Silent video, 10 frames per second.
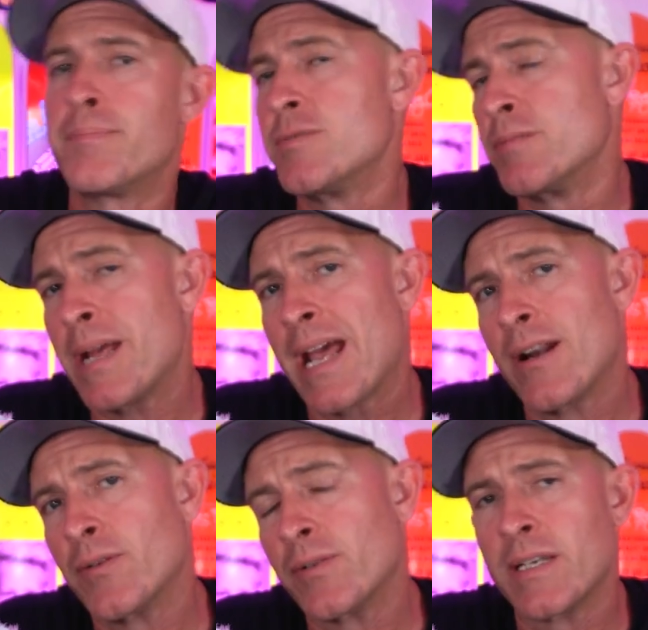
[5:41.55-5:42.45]
Japan
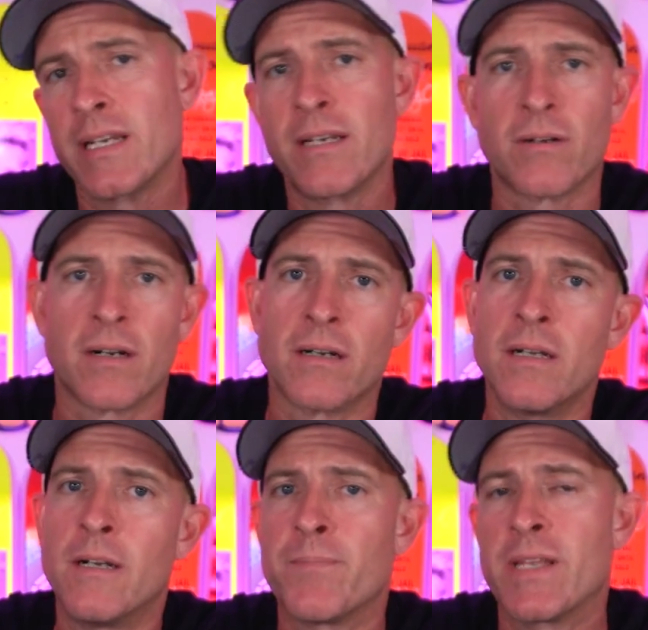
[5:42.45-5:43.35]
only or
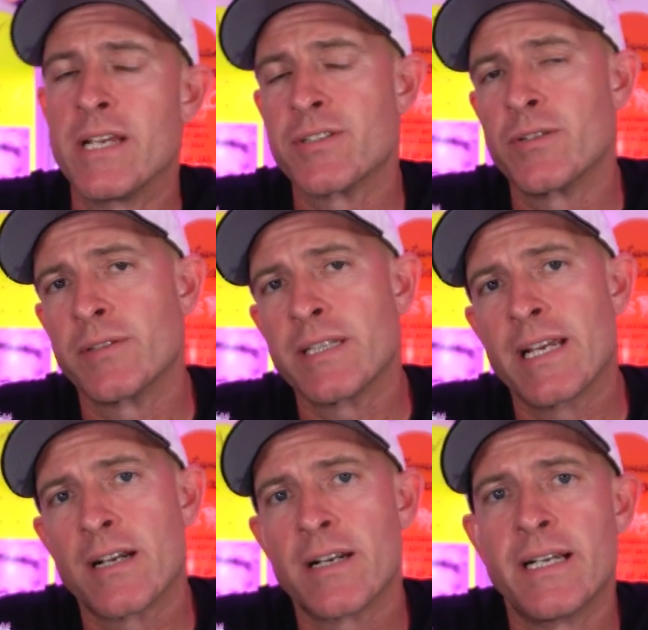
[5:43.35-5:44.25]
Asian only
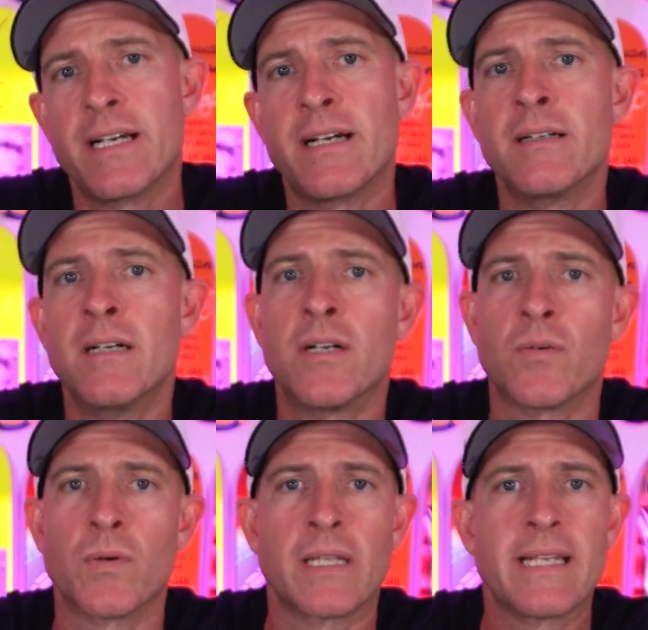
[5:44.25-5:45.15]
area
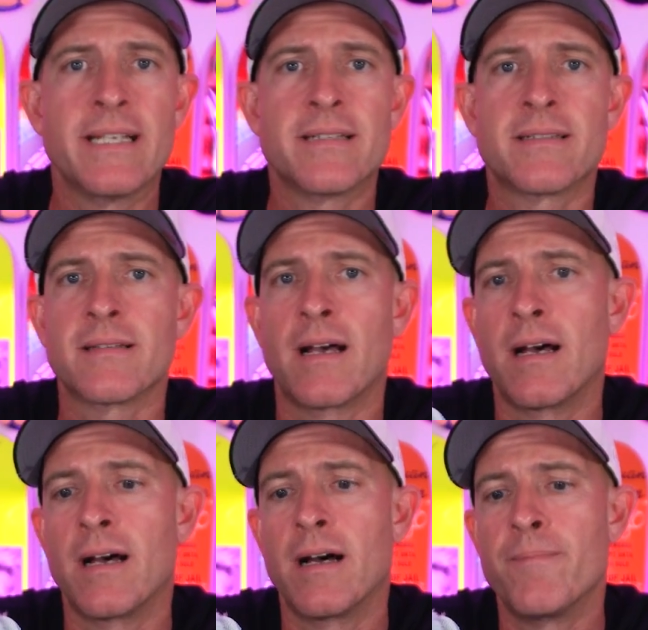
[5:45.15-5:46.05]
release
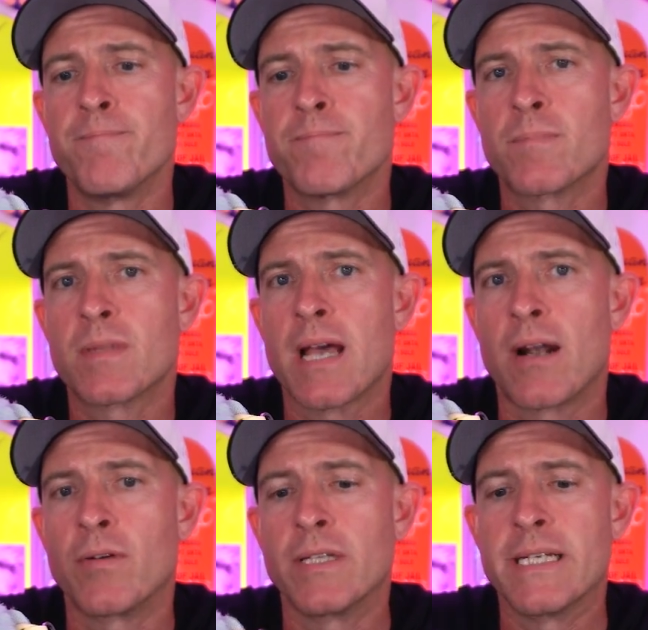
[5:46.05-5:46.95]
kind of
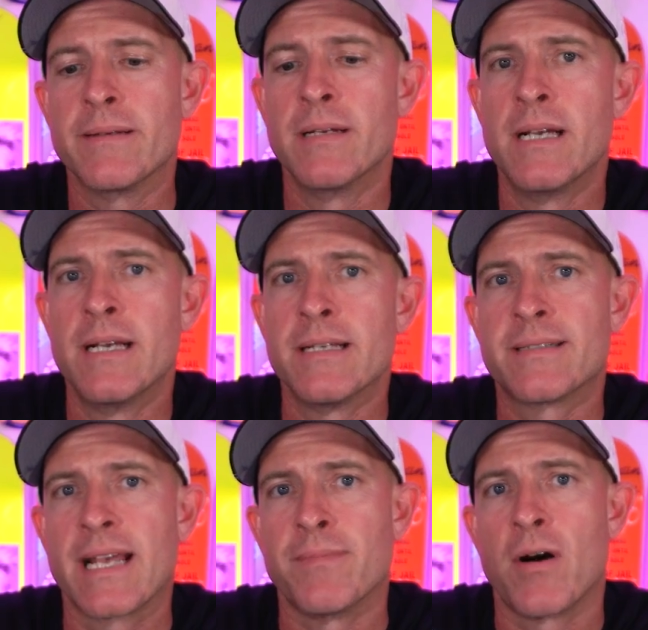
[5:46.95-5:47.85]
really
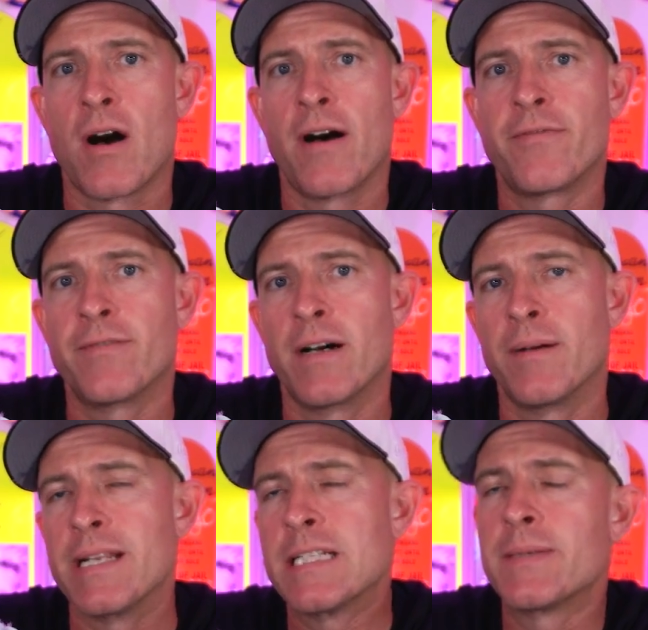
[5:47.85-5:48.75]
set him off.
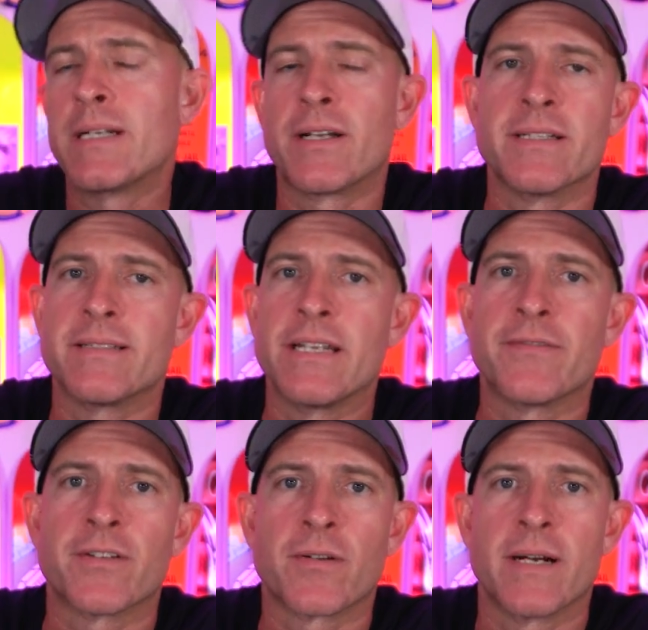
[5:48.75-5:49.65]
He's been on the scene
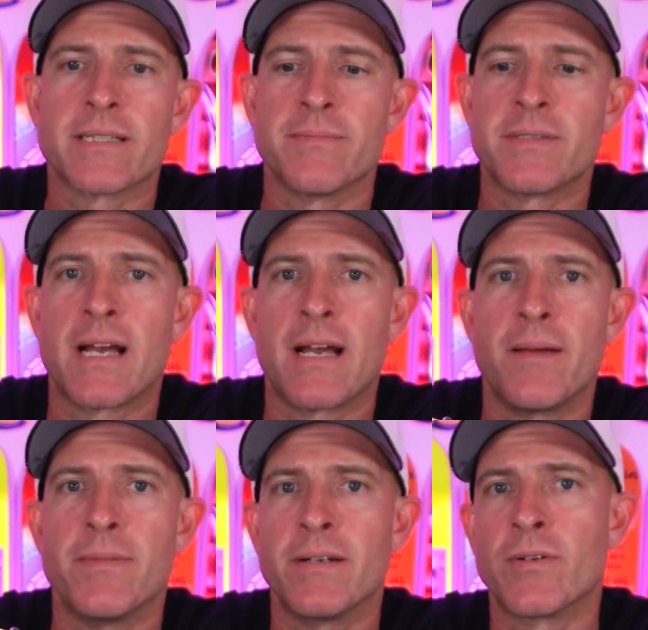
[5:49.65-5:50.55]
for quite some
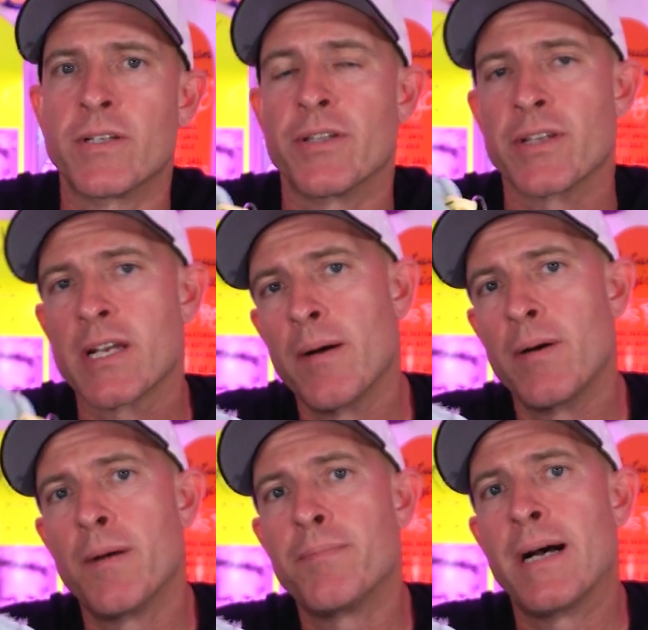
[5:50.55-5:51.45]
time and really on the come
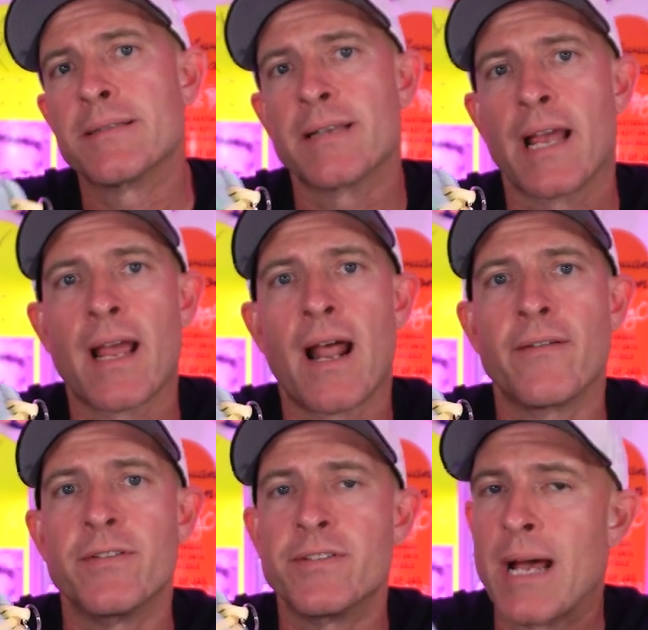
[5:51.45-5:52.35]
up as like kind
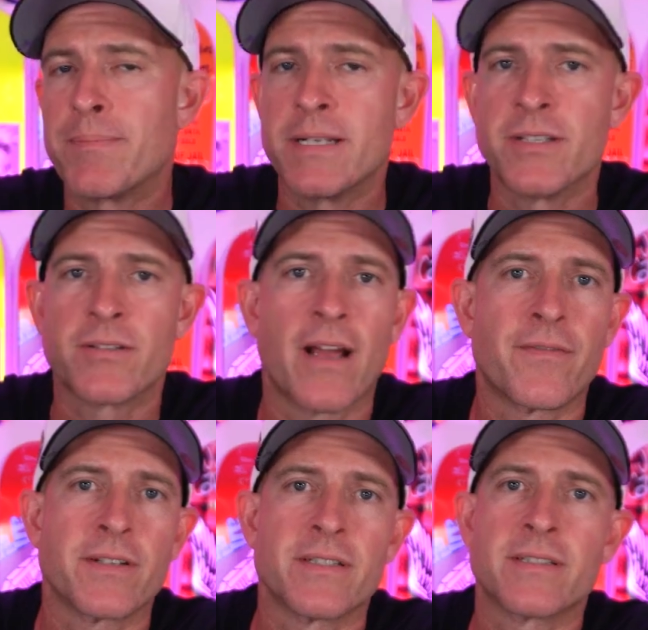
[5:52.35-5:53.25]
of a Japanese
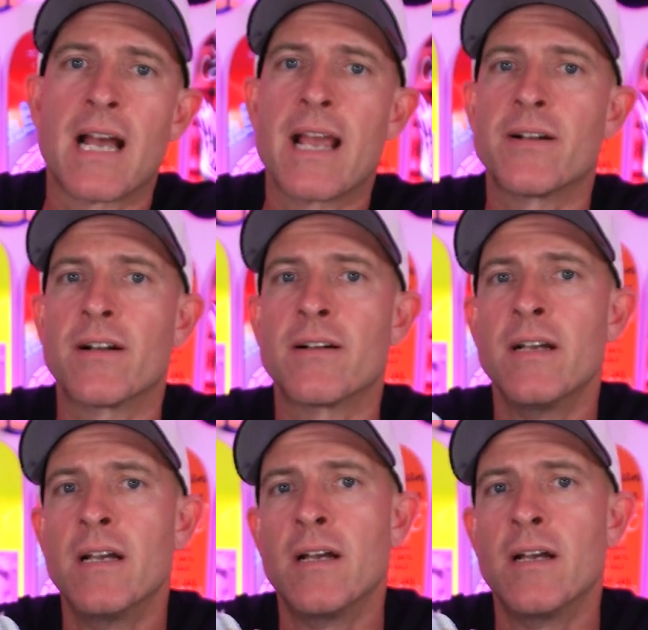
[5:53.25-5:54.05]
graphic designer,